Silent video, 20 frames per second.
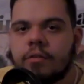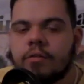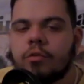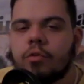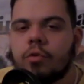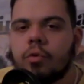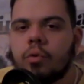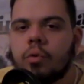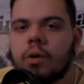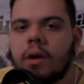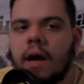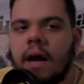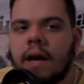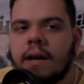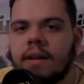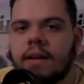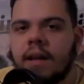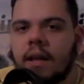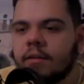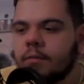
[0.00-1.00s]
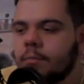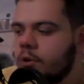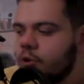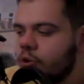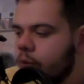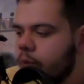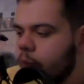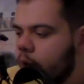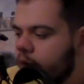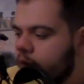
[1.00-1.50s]
too goddamn,
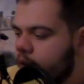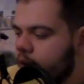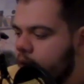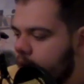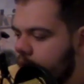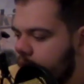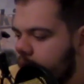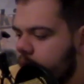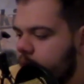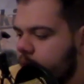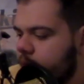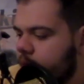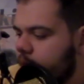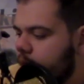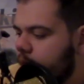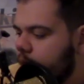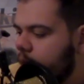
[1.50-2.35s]
especially ones like this.